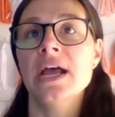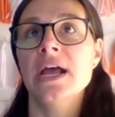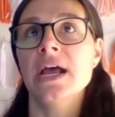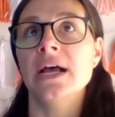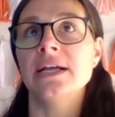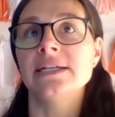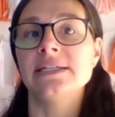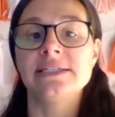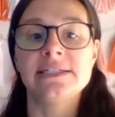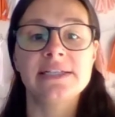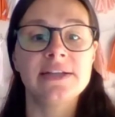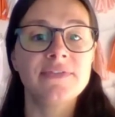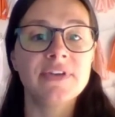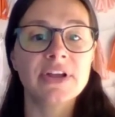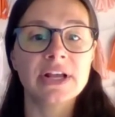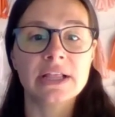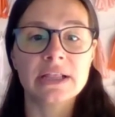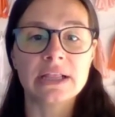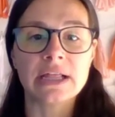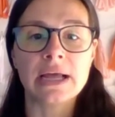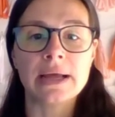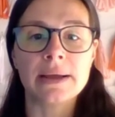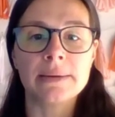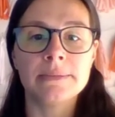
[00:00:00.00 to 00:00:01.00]
civic
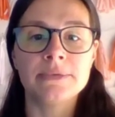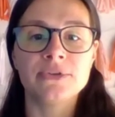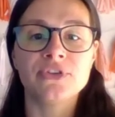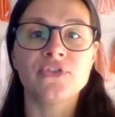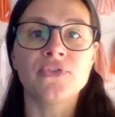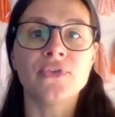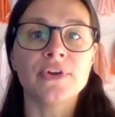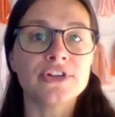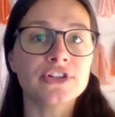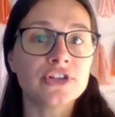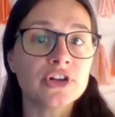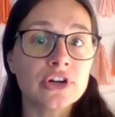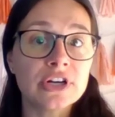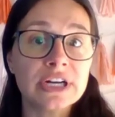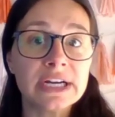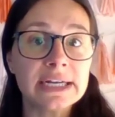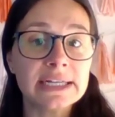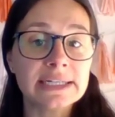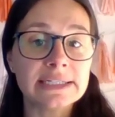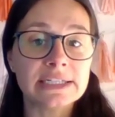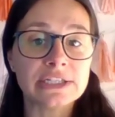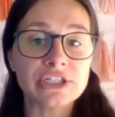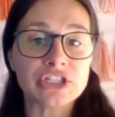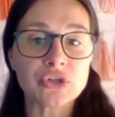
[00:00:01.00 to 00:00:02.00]
clubs,
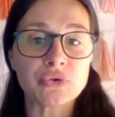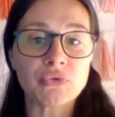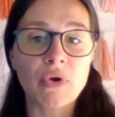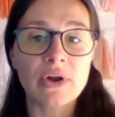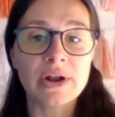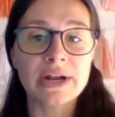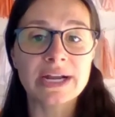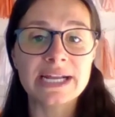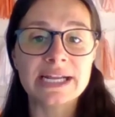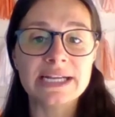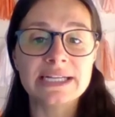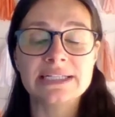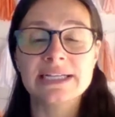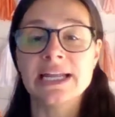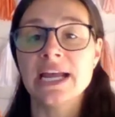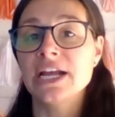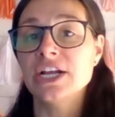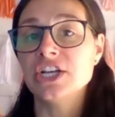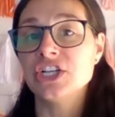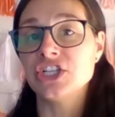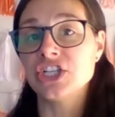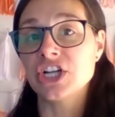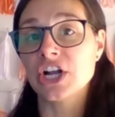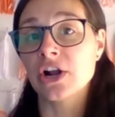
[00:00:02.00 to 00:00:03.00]
fraternities and sororities,
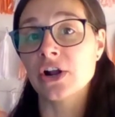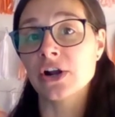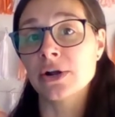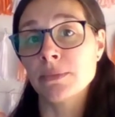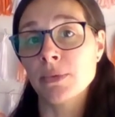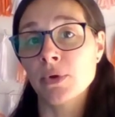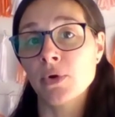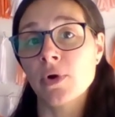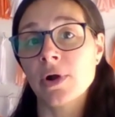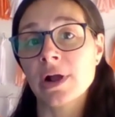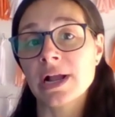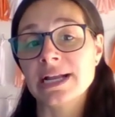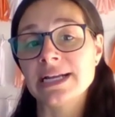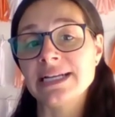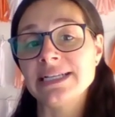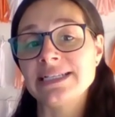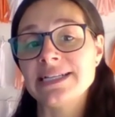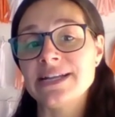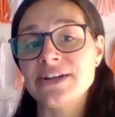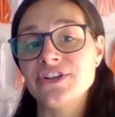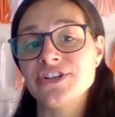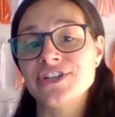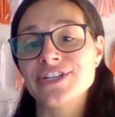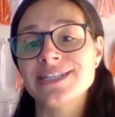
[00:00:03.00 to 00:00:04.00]
charitable
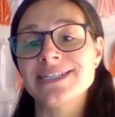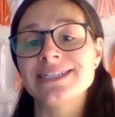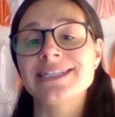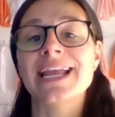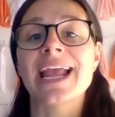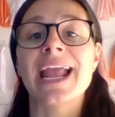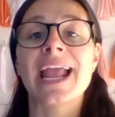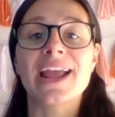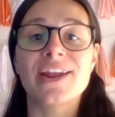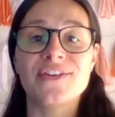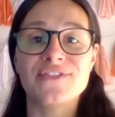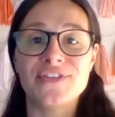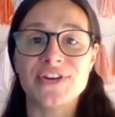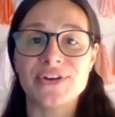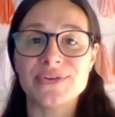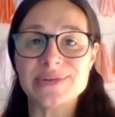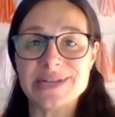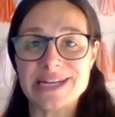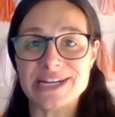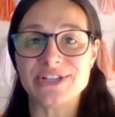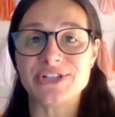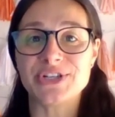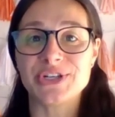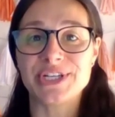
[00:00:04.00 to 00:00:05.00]
organizations, and
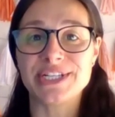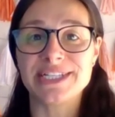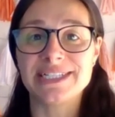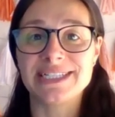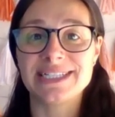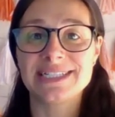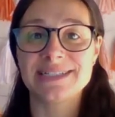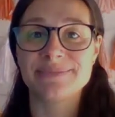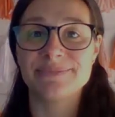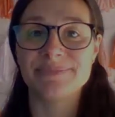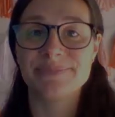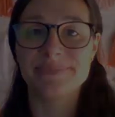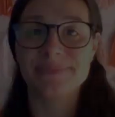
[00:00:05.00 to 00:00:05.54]
foundations.